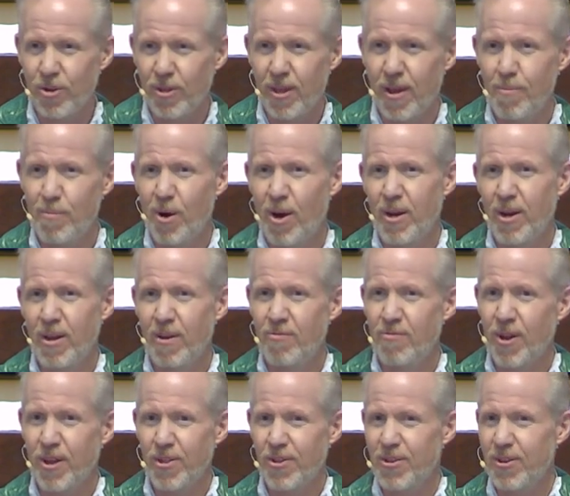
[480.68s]
that money,
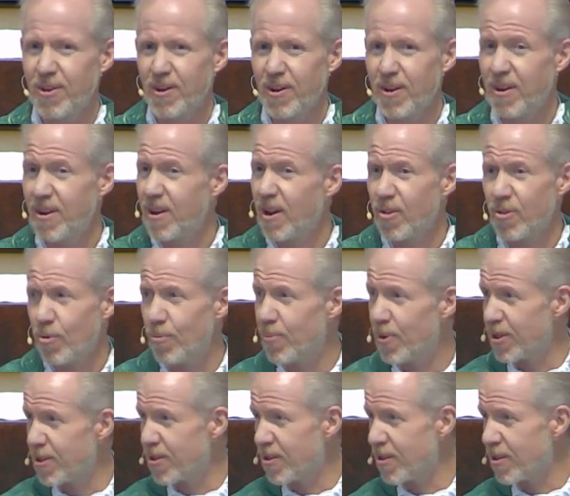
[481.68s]
invested it in another
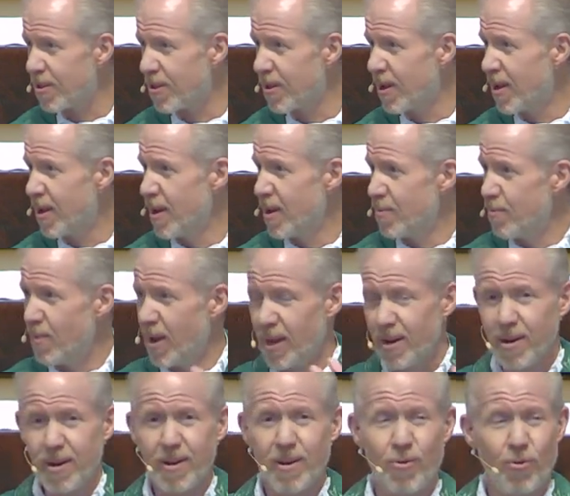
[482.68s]
business, made
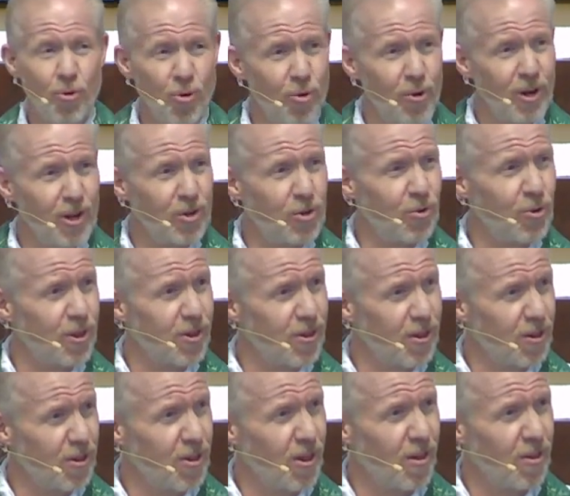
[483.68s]
it, grew it into a
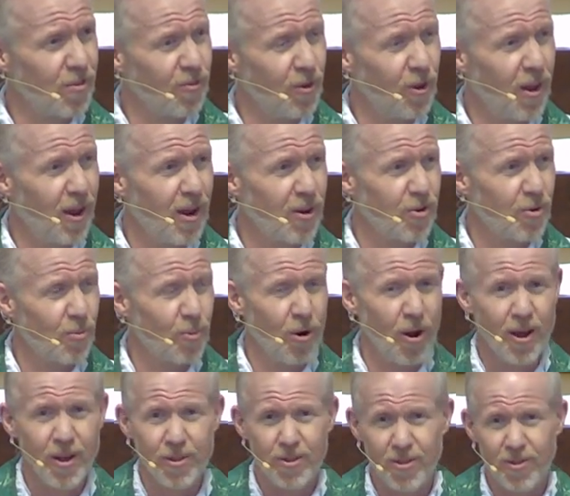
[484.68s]
successful
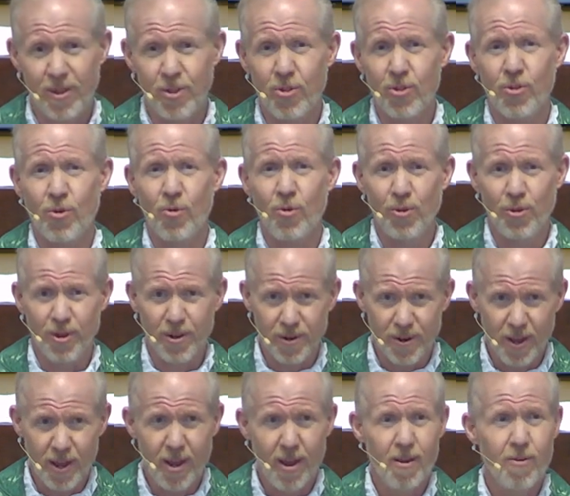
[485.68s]
enterprise, and then sold it
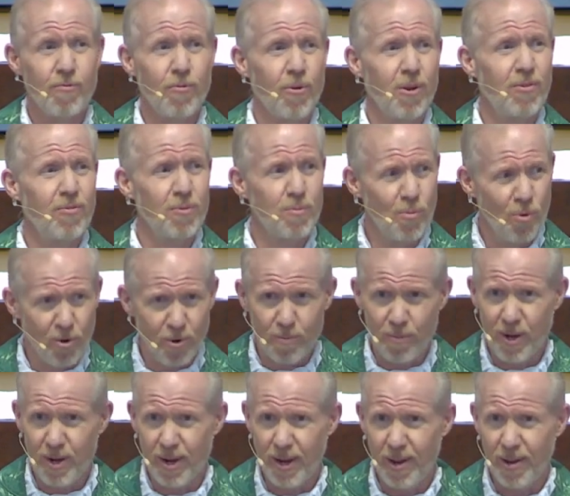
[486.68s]
for even more
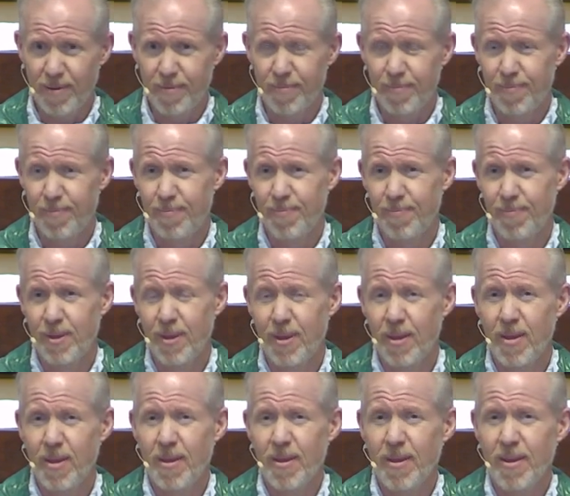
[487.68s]
money.
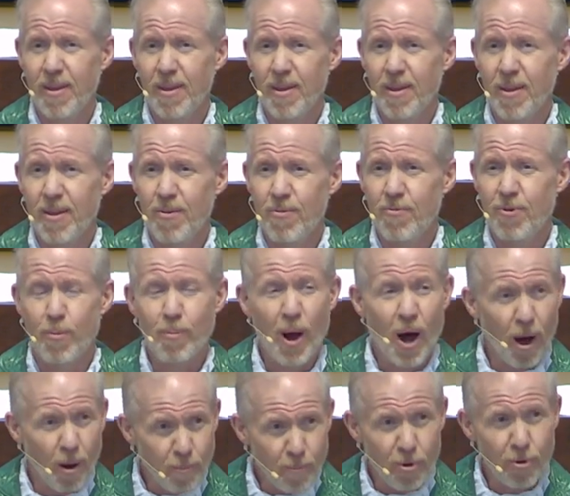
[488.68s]
From
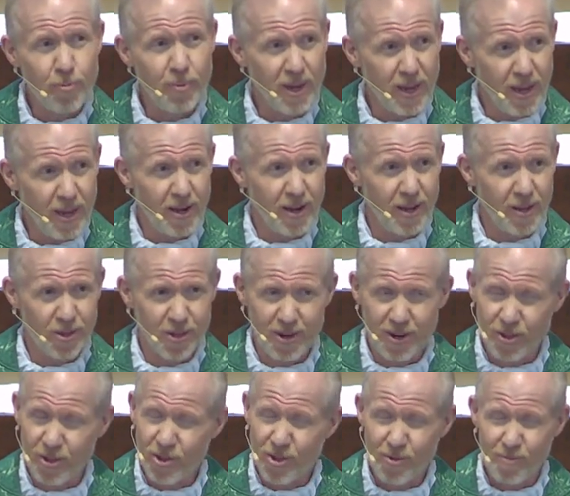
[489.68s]
humble beginnings in a
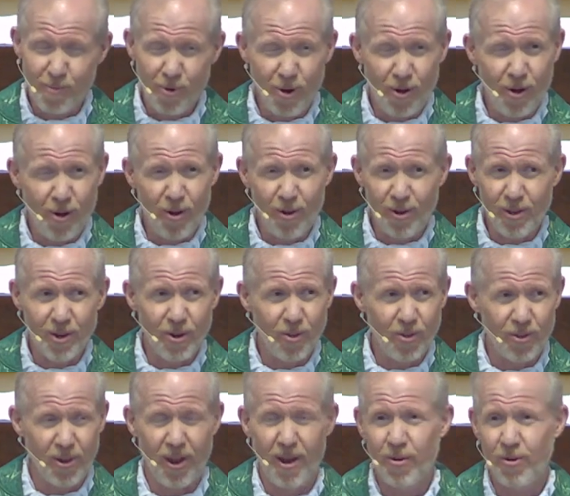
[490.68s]
small little
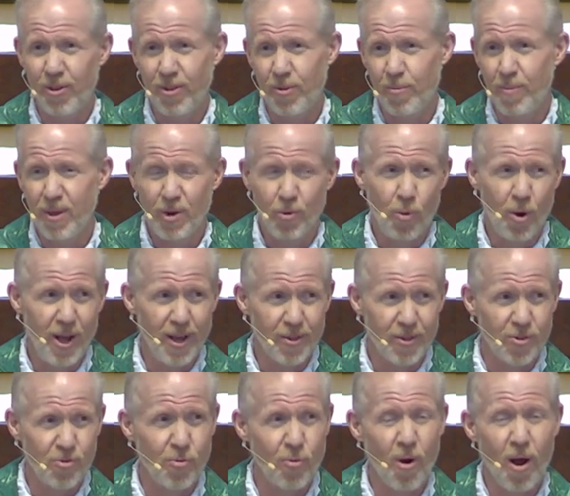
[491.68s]
town in the
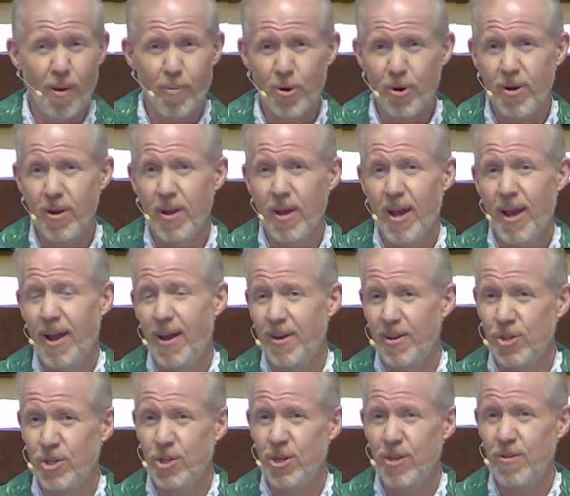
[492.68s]
Midwest, Robert had
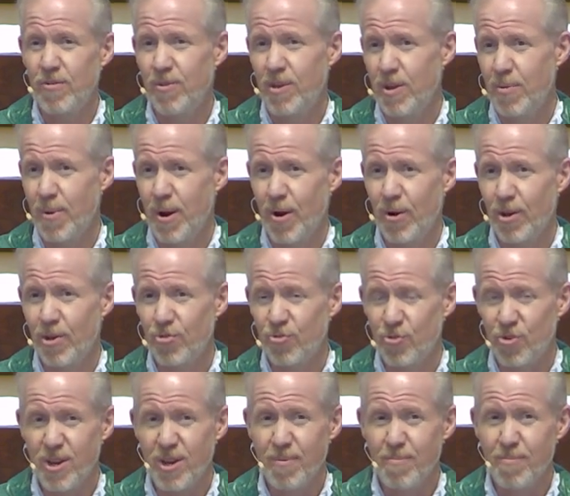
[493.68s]
achieved the American
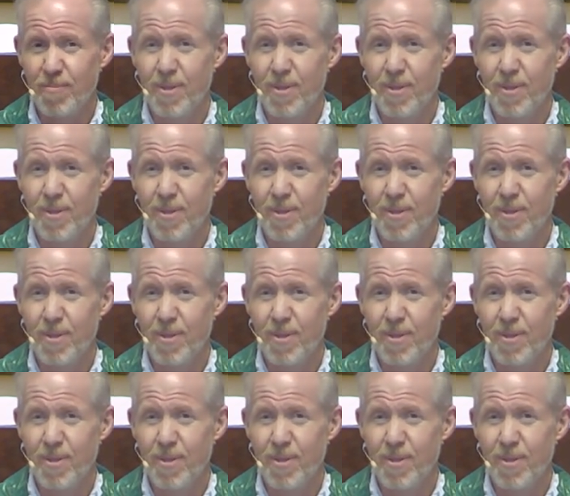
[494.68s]
dream